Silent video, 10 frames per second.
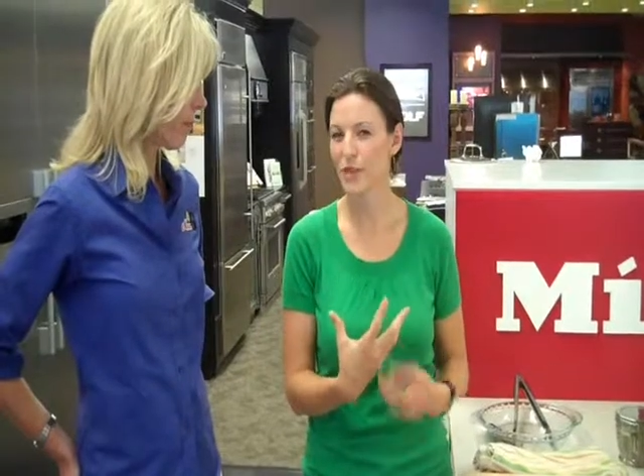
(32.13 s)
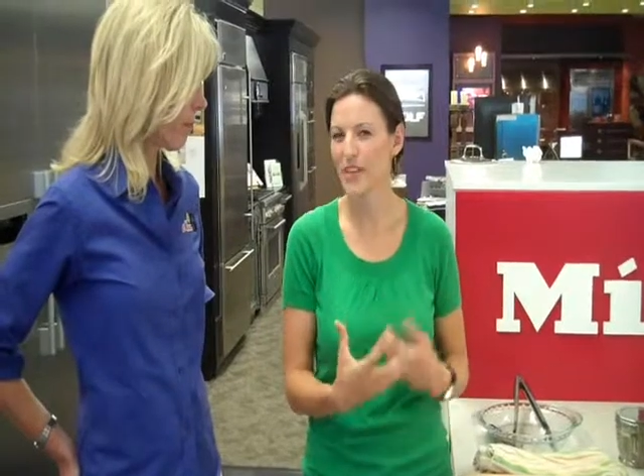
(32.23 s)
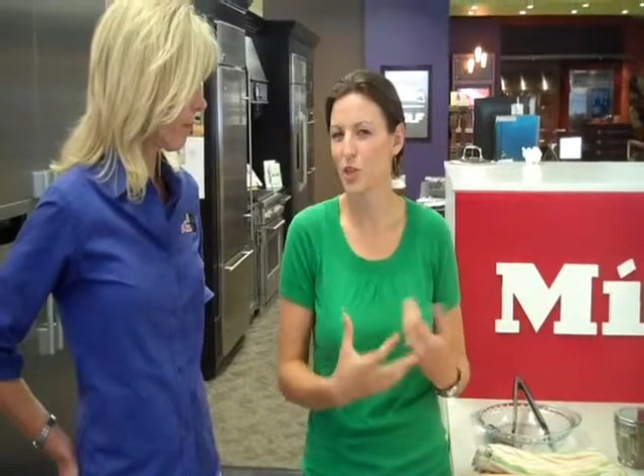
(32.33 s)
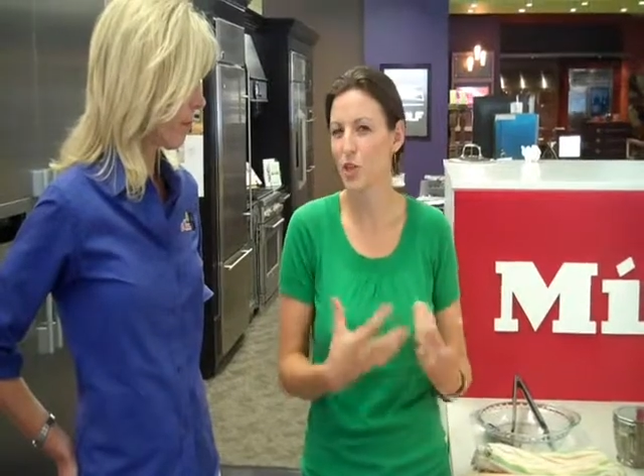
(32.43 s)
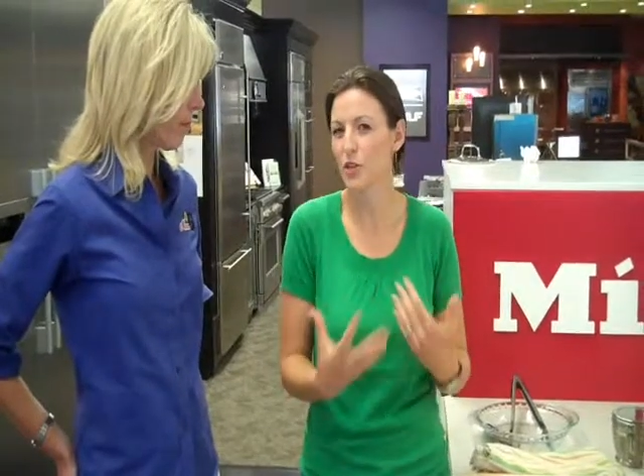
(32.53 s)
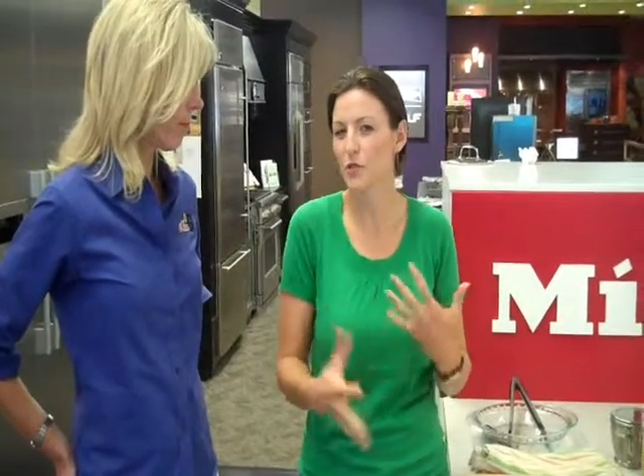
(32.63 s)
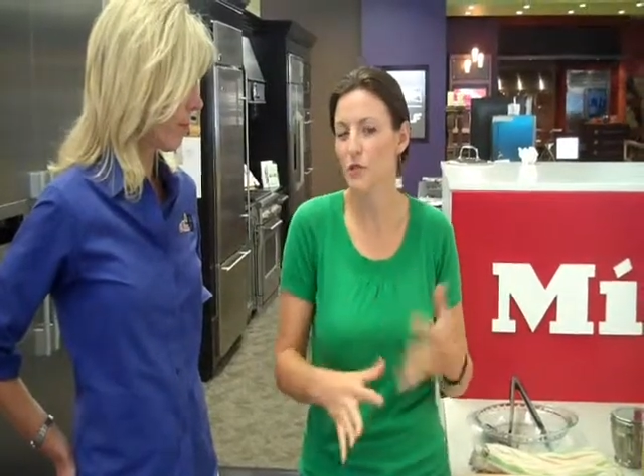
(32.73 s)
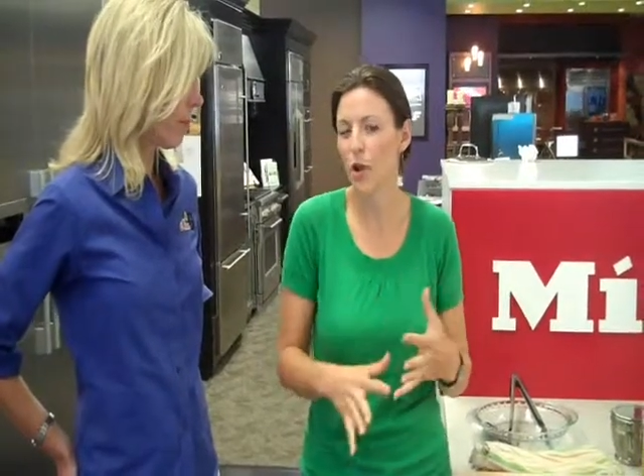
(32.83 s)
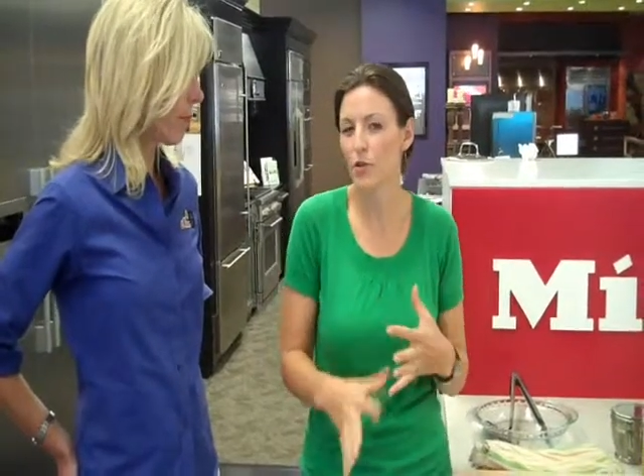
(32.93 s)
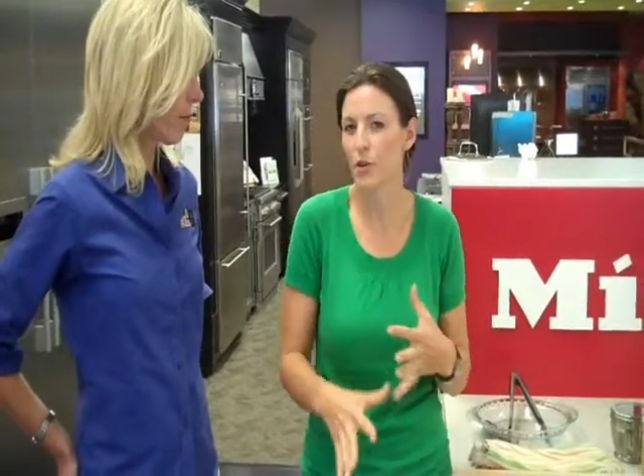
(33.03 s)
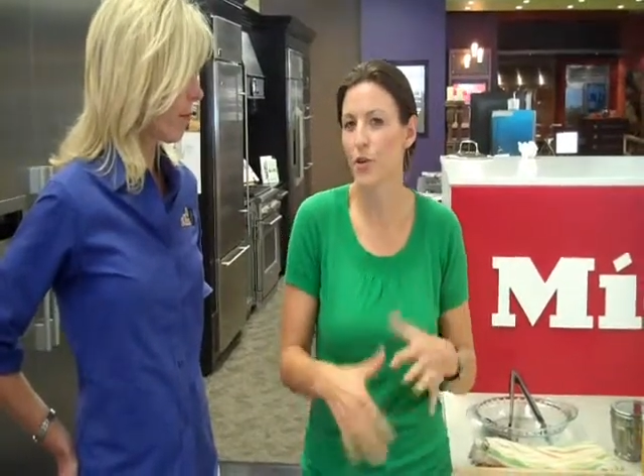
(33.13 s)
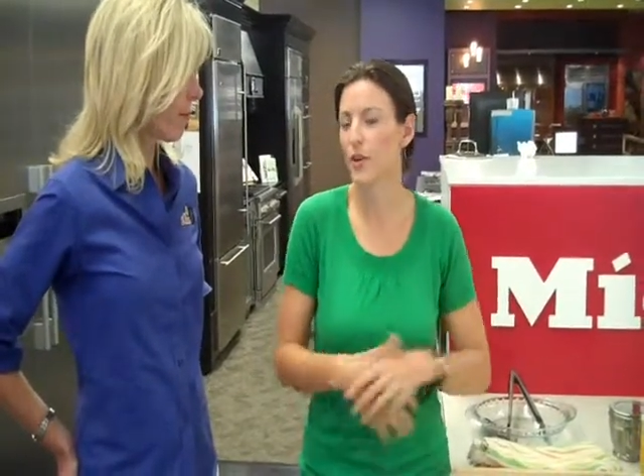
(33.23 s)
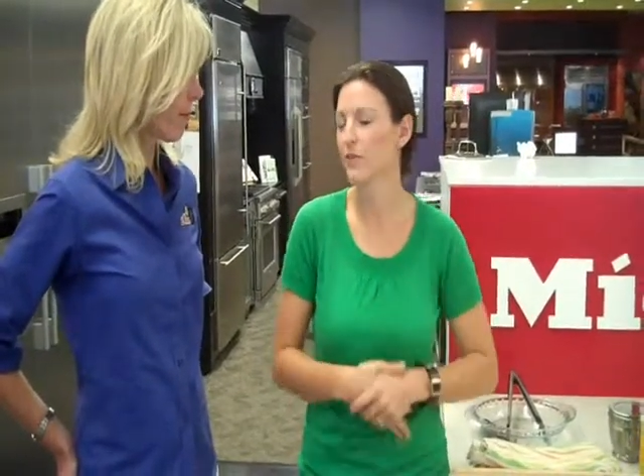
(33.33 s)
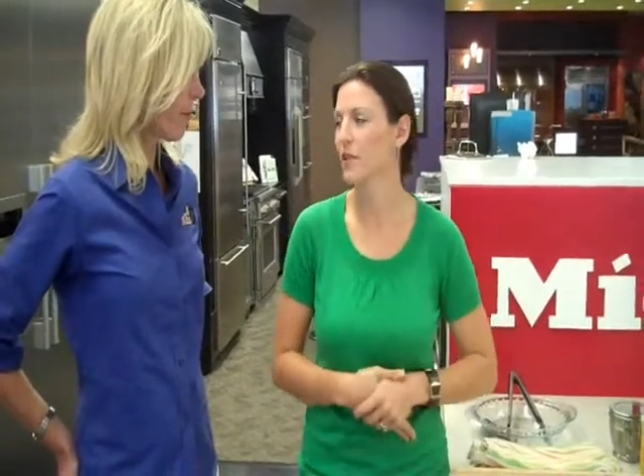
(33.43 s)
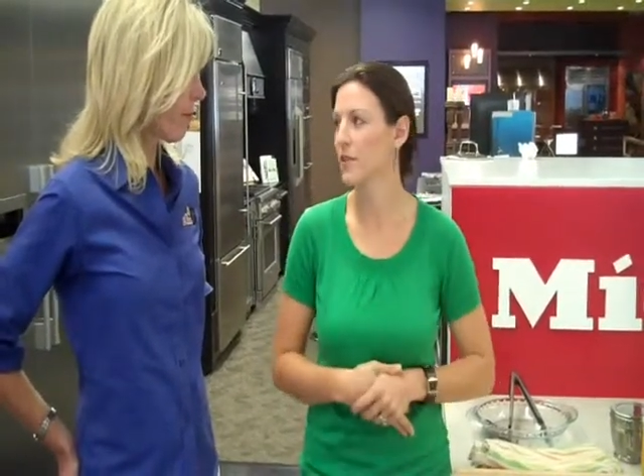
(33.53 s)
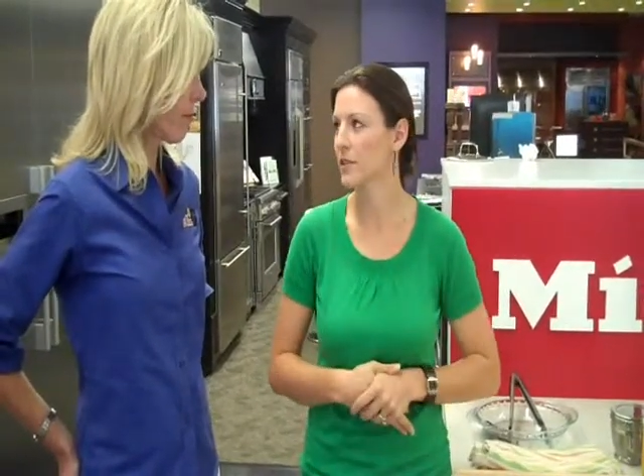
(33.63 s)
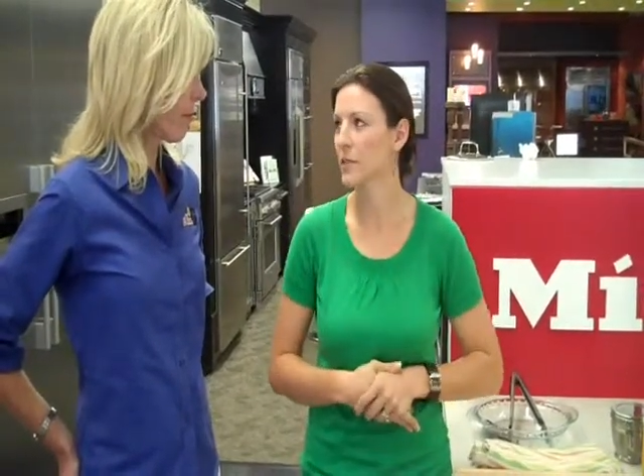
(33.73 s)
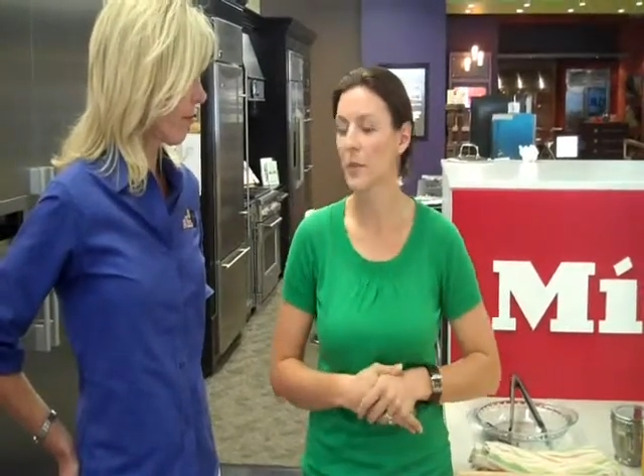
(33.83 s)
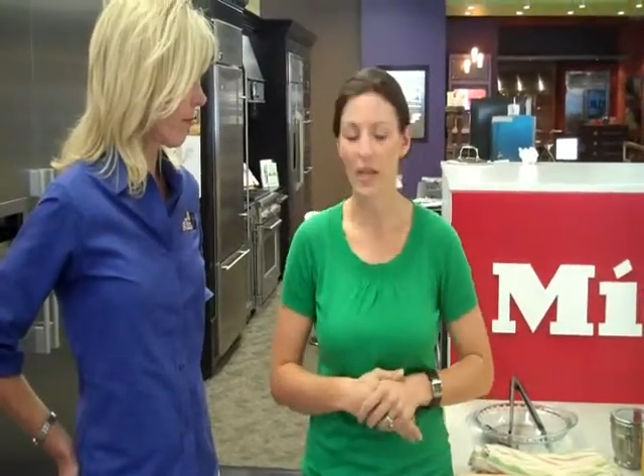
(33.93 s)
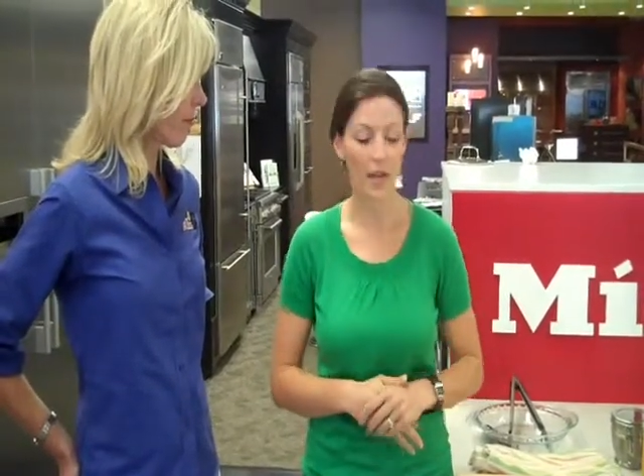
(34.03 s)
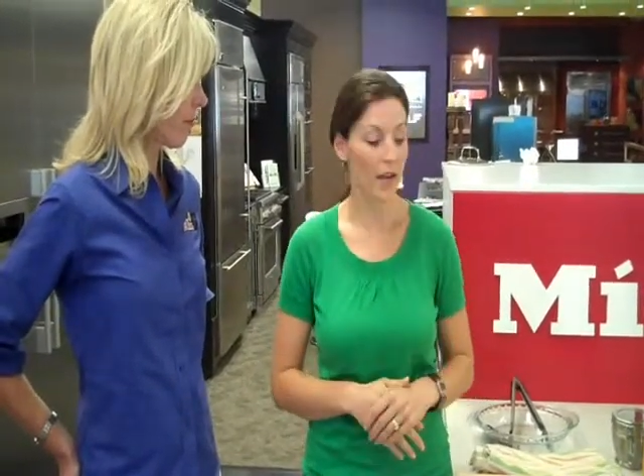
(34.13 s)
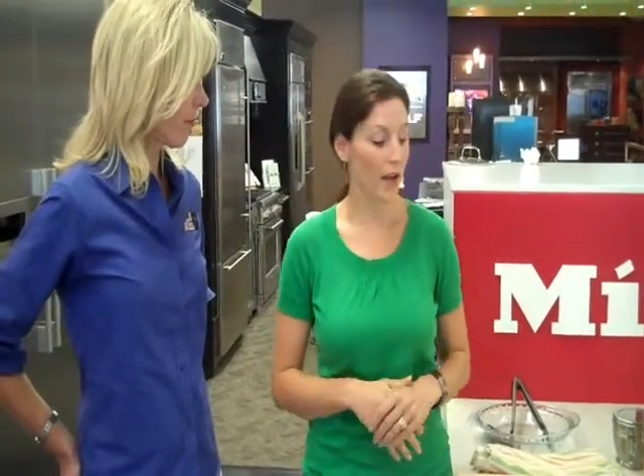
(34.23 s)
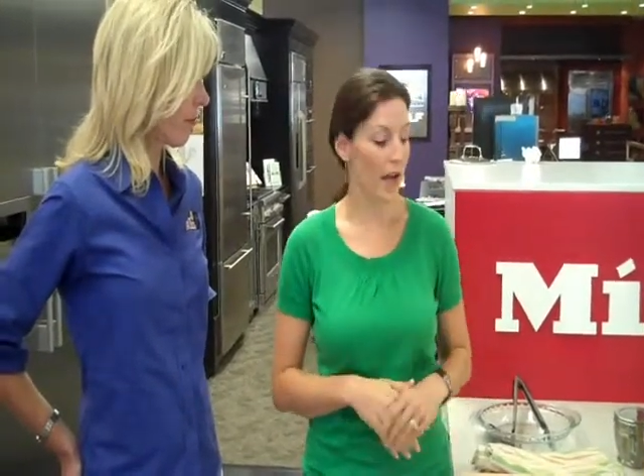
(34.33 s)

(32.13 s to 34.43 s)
is a good alternative even to meat.